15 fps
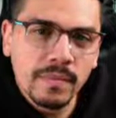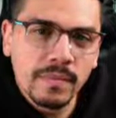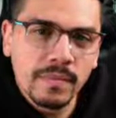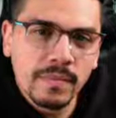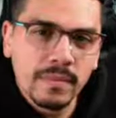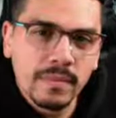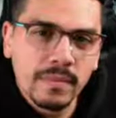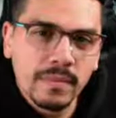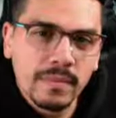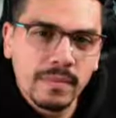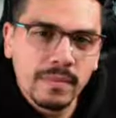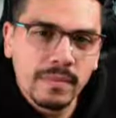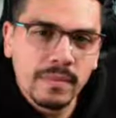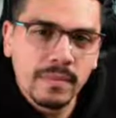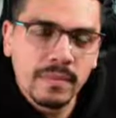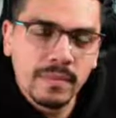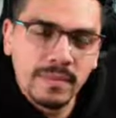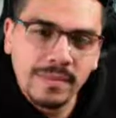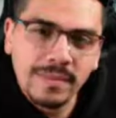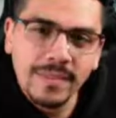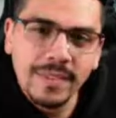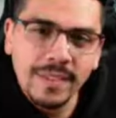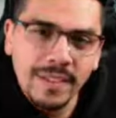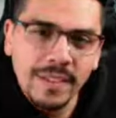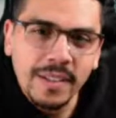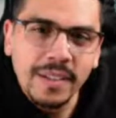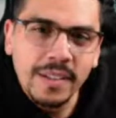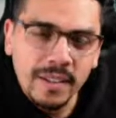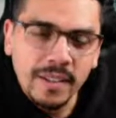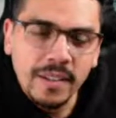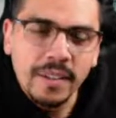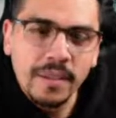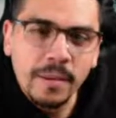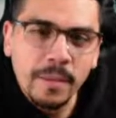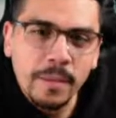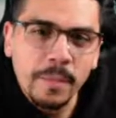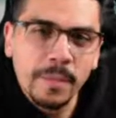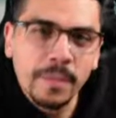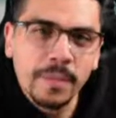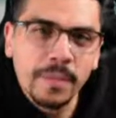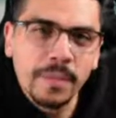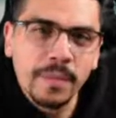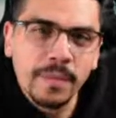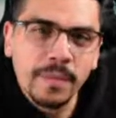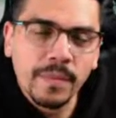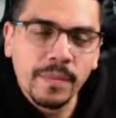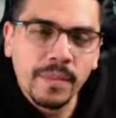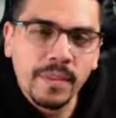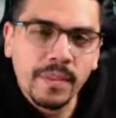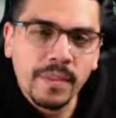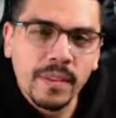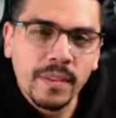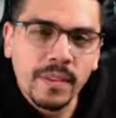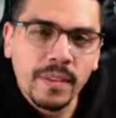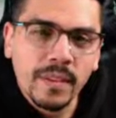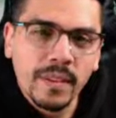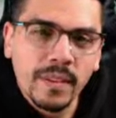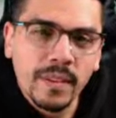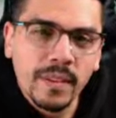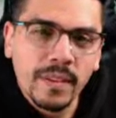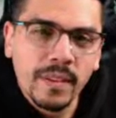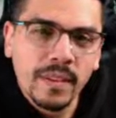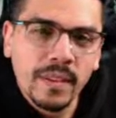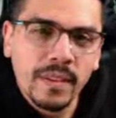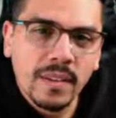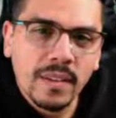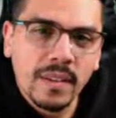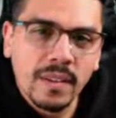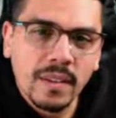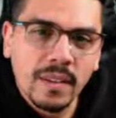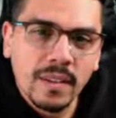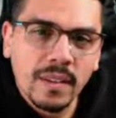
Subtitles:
(silent)